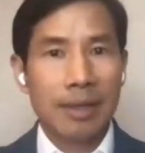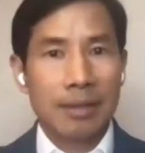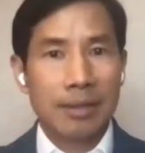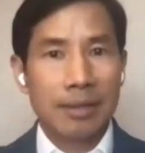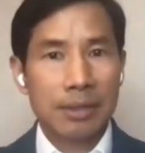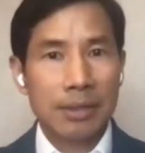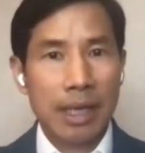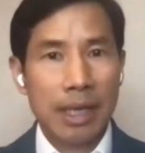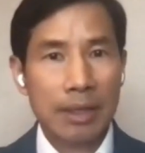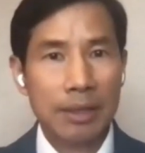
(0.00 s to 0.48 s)

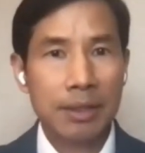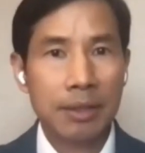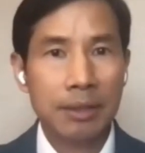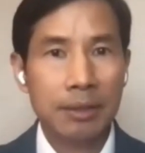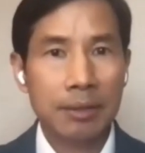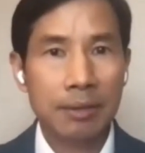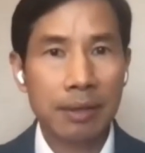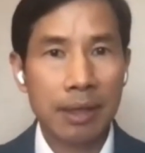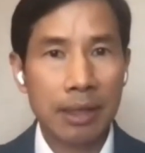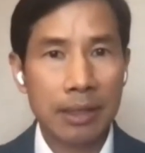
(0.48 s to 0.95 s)
So thank
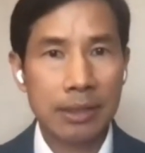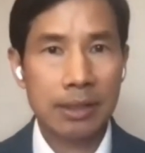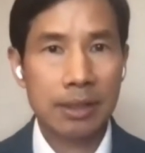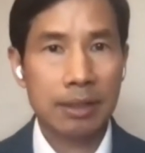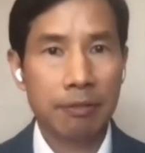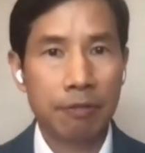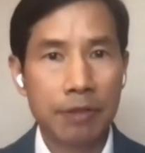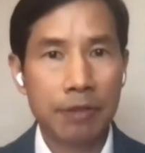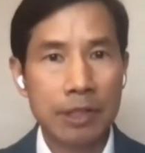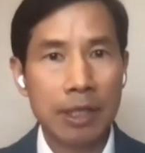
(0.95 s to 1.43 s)
you, Xin.
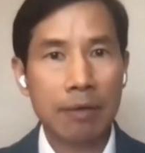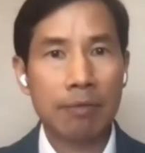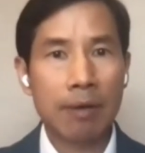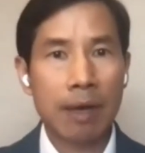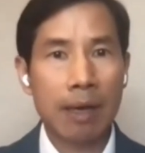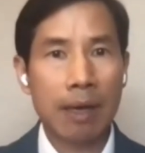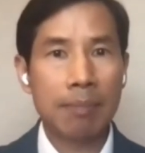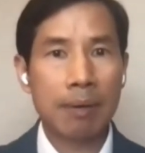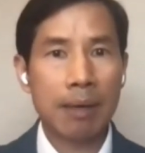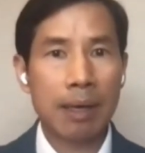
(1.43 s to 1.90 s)
First of all,
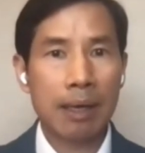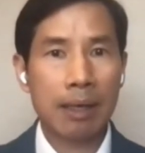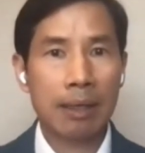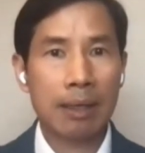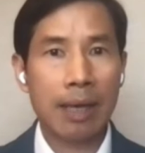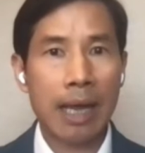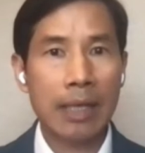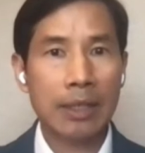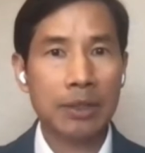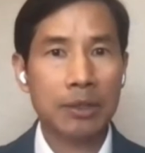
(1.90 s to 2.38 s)
I'm
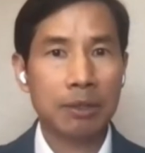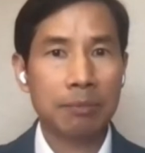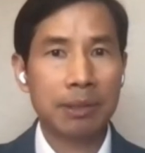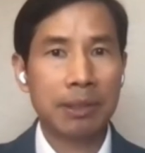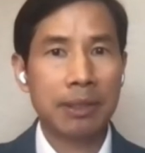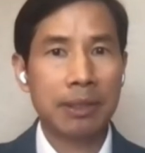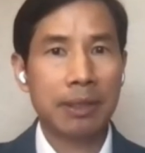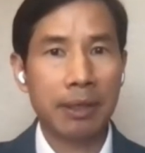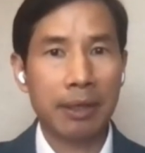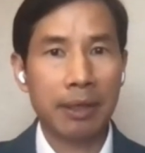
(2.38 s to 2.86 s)
glad to be
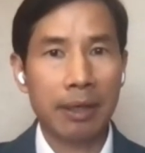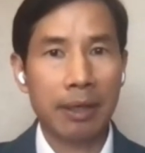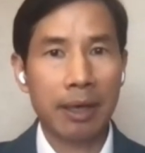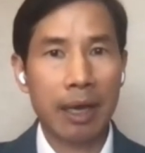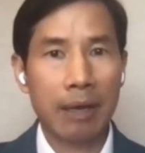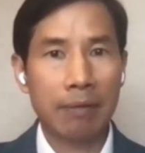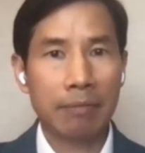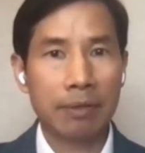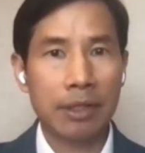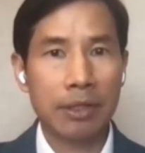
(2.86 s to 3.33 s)
here,
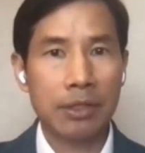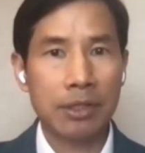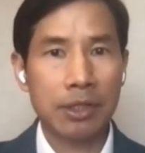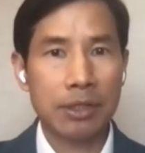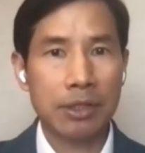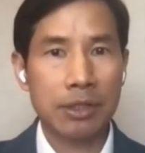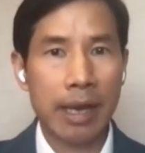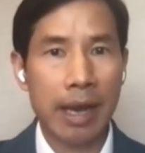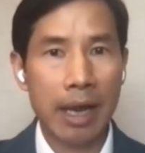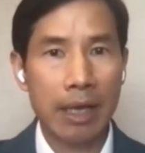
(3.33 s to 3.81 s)
have this
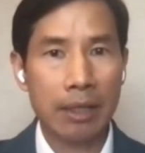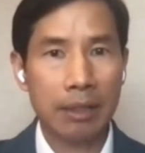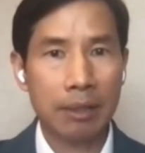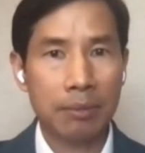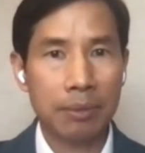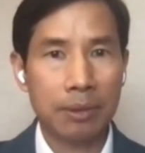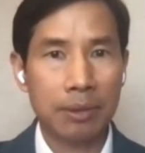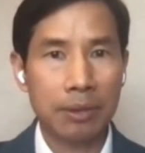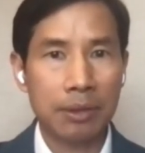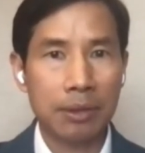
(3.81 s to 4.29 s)
chat
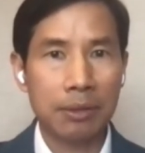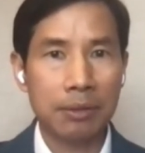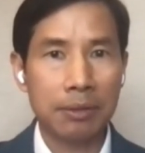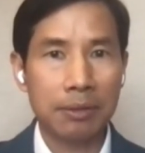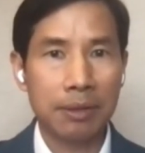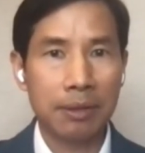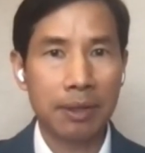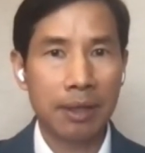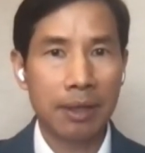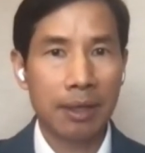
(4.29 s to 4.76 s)
with you
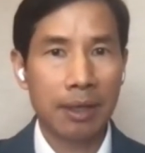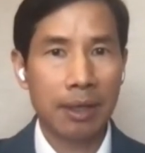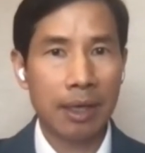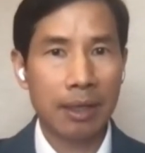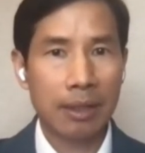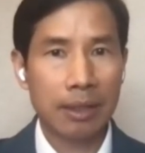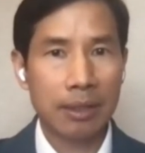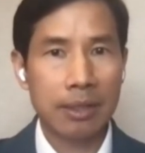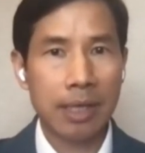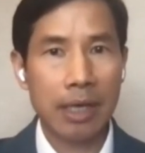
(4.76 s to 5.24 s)

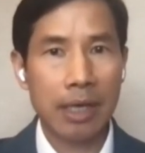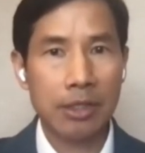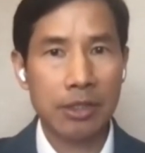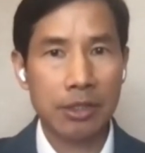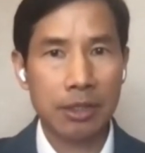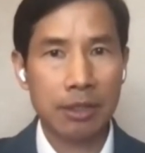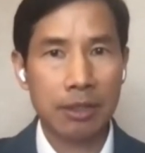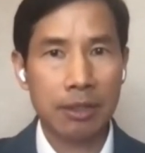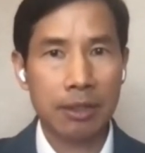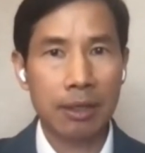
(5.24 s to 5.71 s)
at the
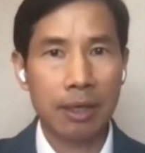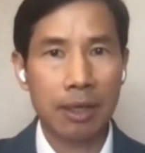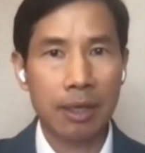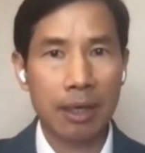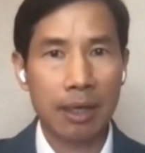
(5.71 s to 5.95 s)
Taixin